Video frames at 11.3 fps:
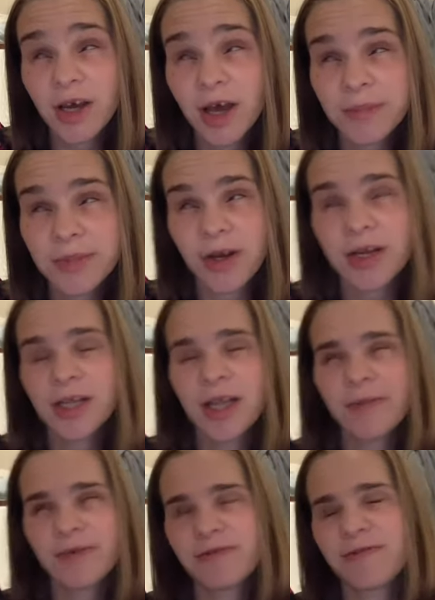I'm sorry, let
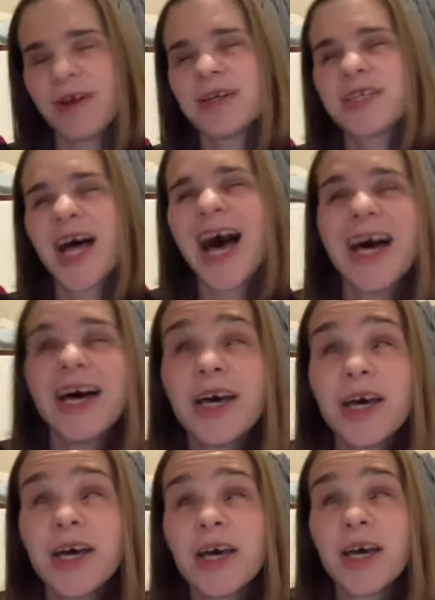me rephrase that.
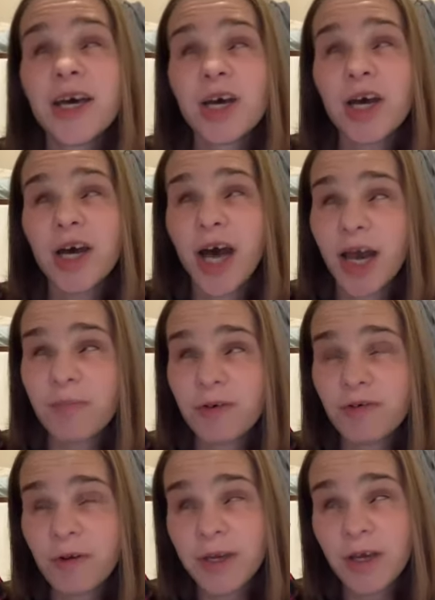I'm
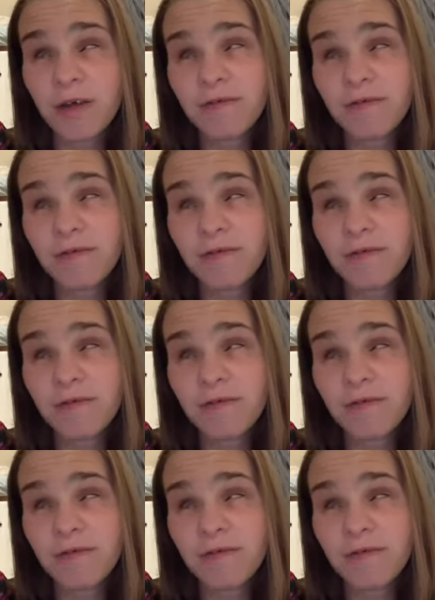performing on